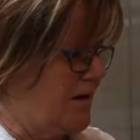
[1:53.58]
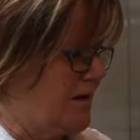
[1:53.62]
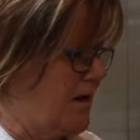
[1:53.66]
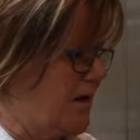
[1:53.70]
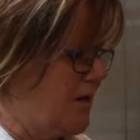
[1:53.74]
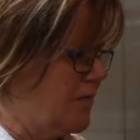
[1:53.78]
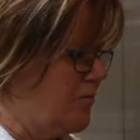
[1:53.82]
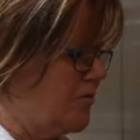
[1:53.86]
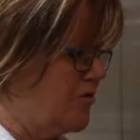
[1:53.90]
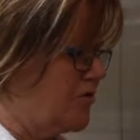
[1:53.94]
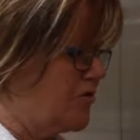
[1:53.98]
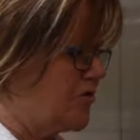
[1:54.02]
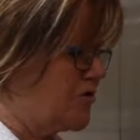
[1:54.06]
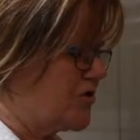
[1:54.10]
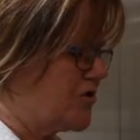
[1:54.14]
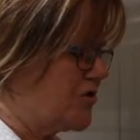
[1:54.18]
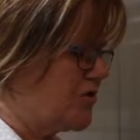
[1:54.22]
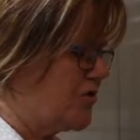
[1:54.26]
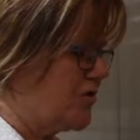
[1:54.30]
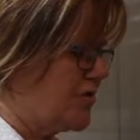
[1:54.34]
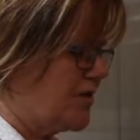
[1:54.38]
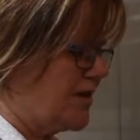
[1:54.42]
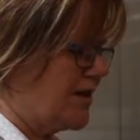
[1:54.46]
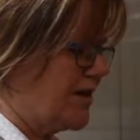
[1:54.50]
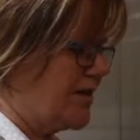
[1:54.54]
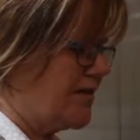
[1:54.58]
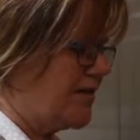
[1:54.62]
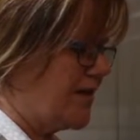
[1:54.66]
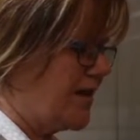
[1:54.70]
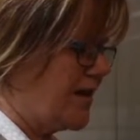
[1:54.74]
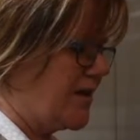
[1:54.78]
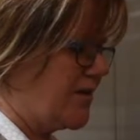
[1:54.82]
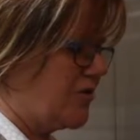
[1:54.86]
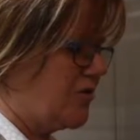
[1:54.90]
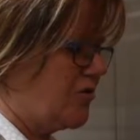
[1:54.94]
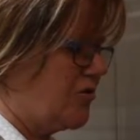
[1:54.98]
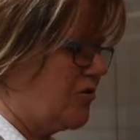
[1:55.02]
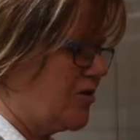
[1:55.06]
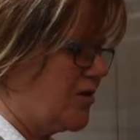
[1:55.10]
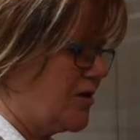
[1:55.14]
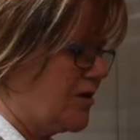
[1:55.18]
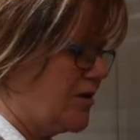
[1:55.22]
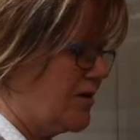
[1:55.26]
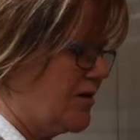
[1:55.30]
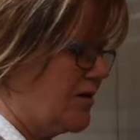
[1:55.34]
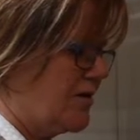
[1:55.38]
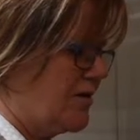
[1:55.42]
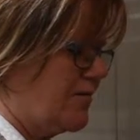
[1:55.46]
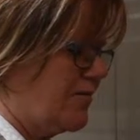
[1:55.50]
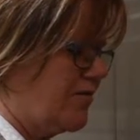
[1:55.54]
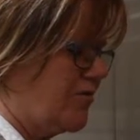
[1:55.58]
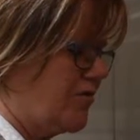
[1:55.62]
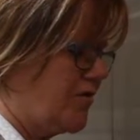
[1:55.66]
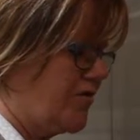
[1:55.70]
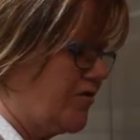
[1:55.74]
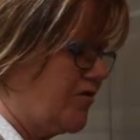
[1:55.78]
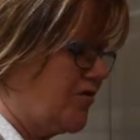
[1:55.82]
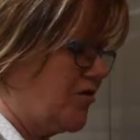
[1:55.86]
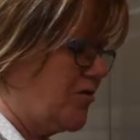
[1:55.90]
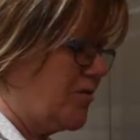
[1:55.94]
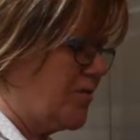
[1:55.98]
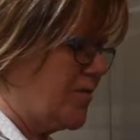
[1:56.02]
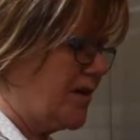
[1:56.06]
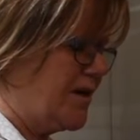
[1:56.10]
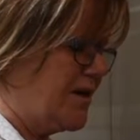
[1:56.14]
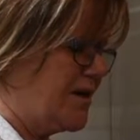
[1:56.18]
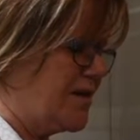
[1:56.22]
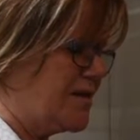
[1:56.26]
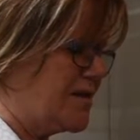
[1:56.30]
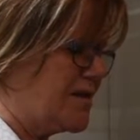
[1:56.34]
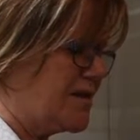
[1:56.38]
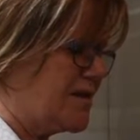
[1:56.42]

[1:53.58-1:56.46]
And we're just going to let that cook for a few minutes.